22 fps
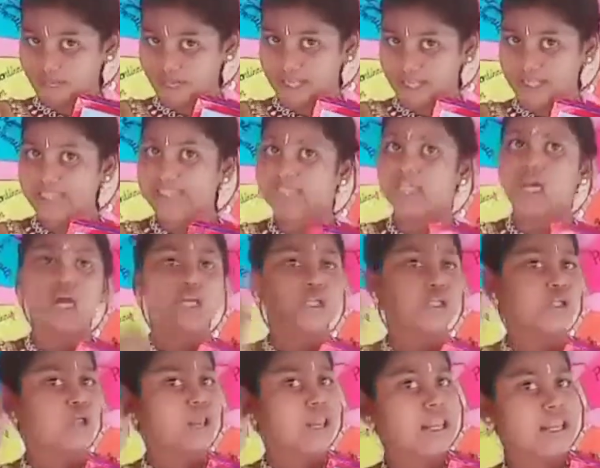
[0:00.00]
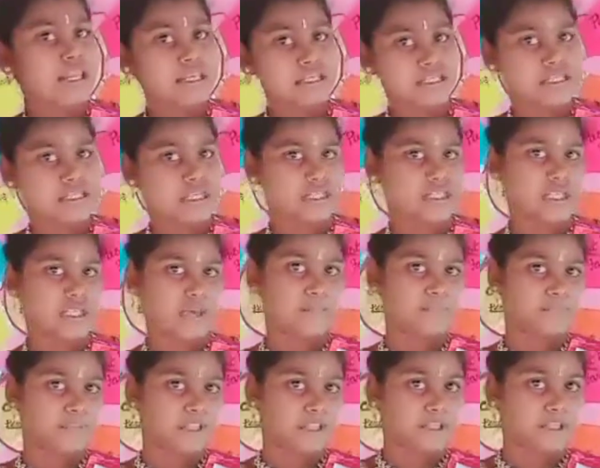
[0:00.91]
to listen something.
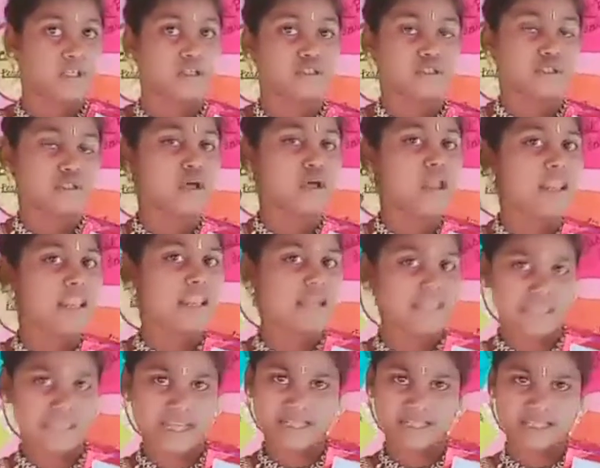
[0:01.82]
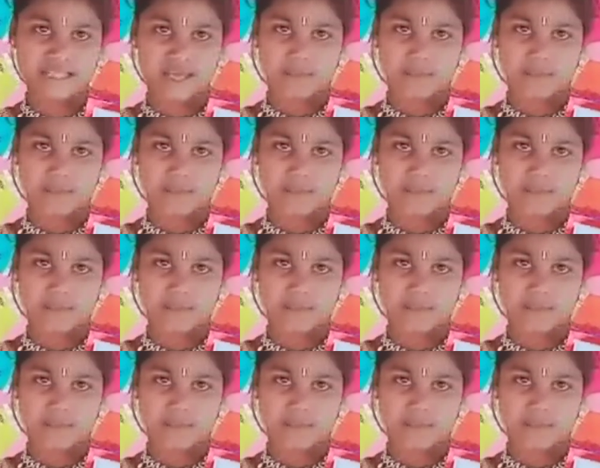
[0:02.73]
To listen something.